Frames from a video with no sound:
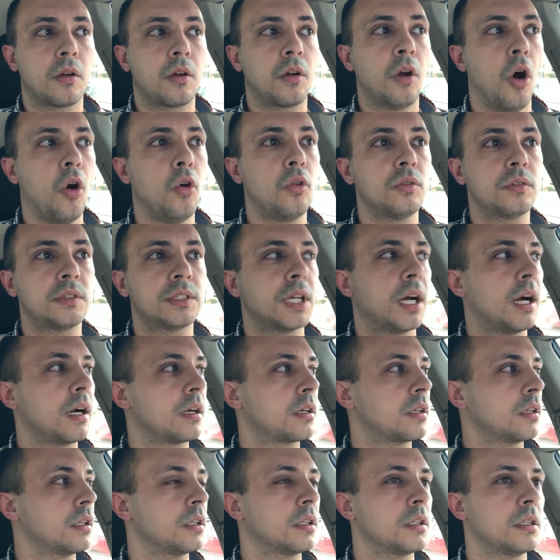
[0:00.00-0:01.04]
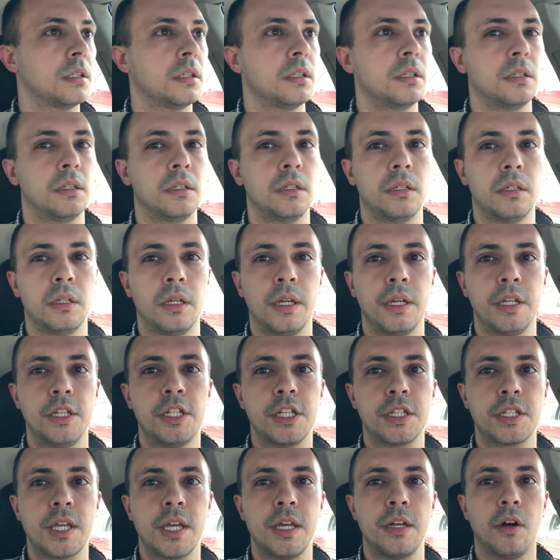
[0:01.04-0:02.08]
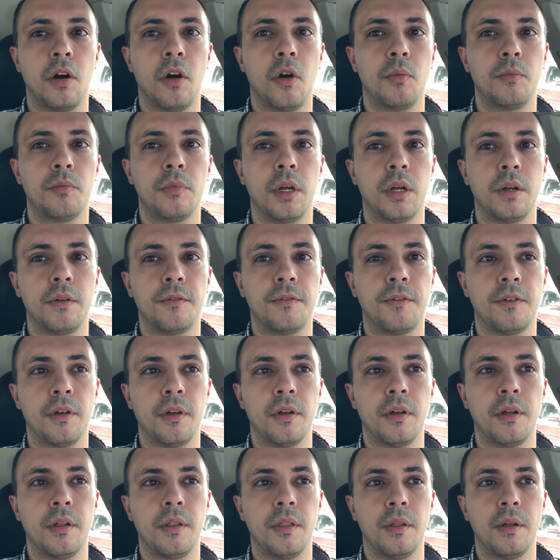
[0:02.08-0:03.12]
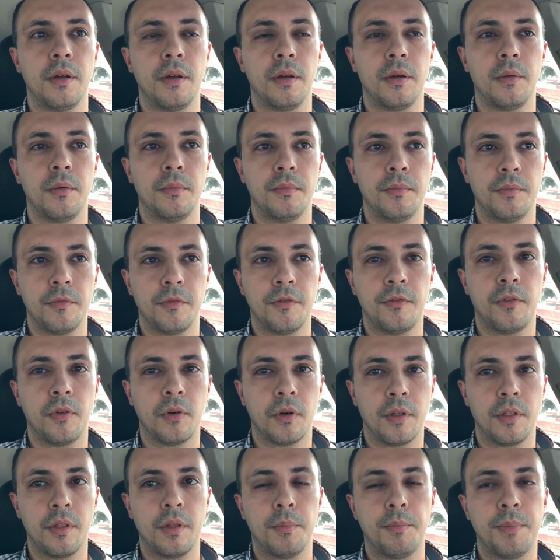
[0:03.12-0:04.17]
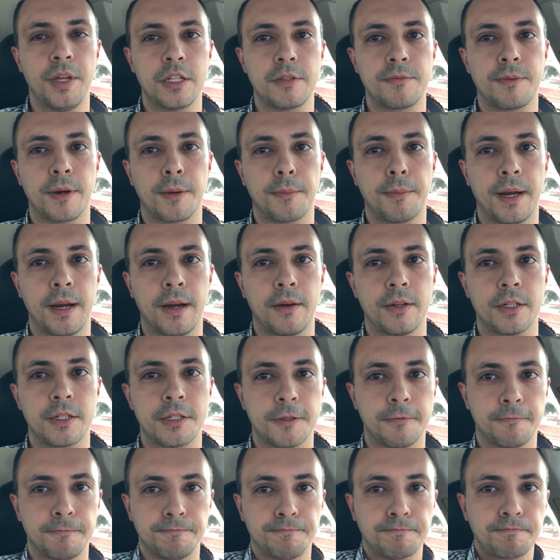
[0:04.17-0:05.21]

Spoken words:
Cole Tucker just hit a home run for the Pittsburgh Pirates.